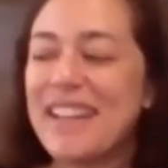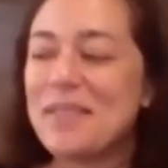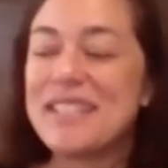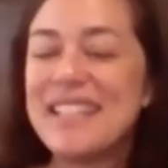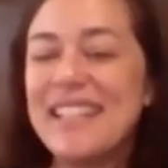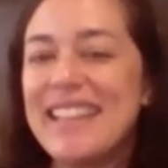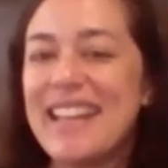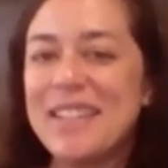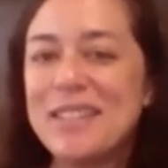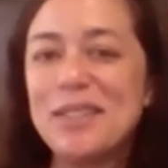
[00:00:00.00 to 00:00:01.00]
I was thinking
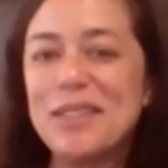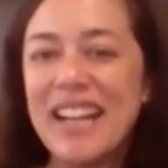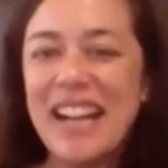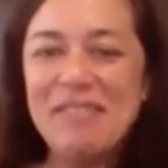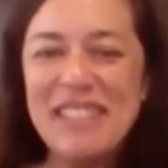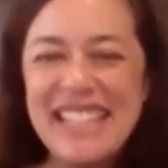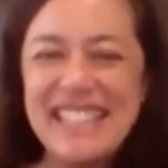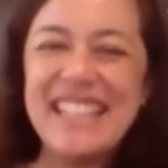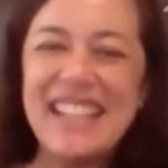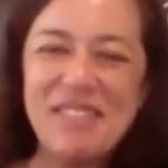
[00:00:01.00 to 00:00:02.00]
that too. I mean,
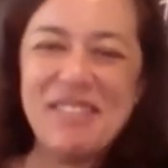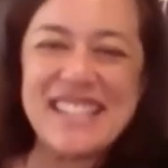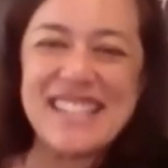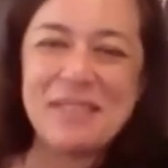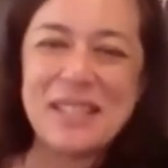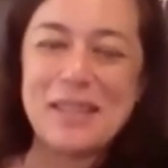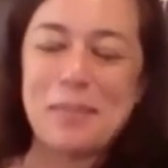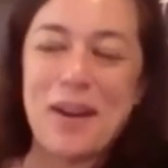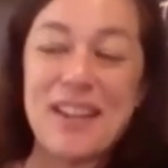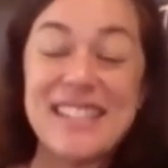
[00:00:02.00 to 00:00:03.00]
what's the
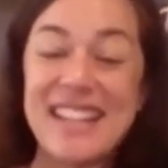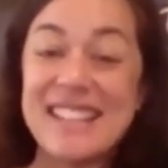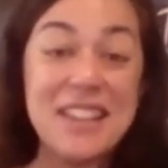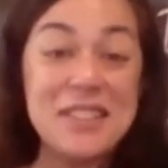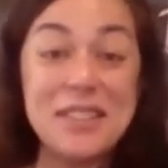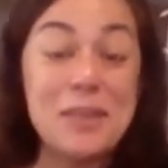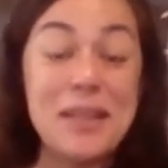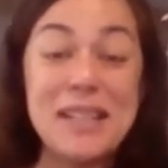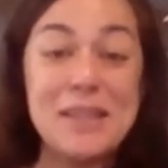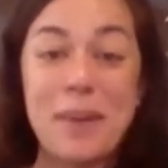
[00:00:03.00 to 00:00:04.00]
process? Actually, what
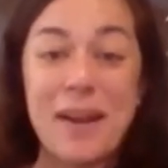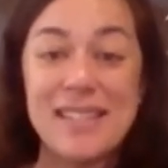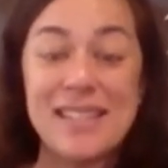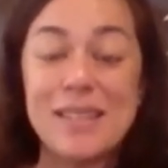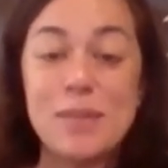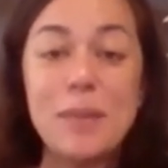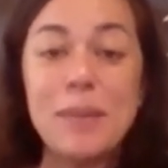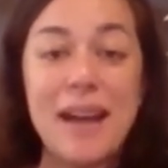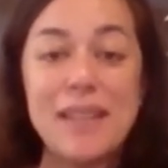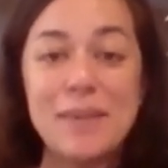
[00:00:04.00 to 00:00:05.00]
is the process? Because people
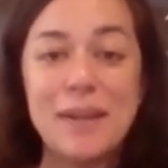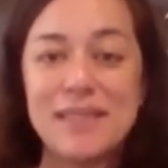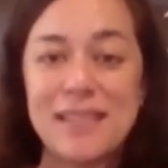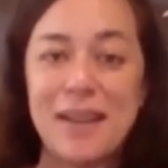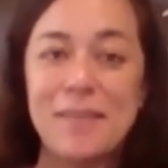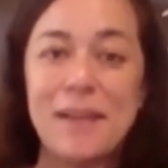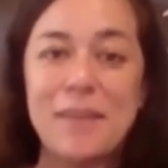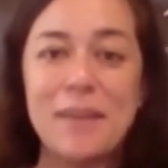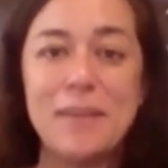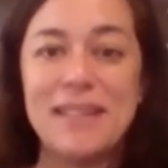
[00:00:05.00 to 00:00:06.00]
ask me all the time. That
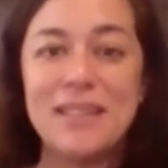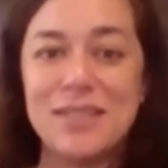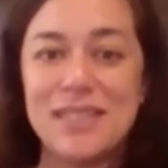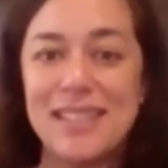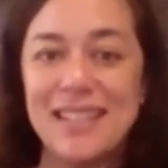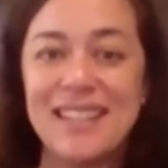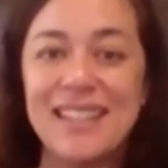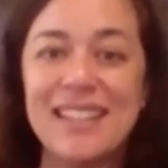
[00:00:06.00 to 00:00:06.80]
might be an interesting.